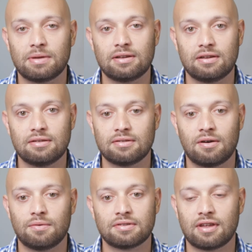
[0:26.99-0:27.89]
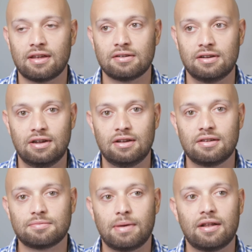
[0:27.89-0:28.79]
I mean, he's always had a
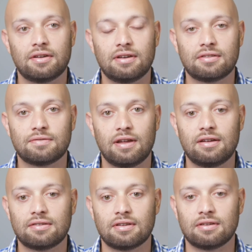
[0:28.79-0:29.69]
smile on his face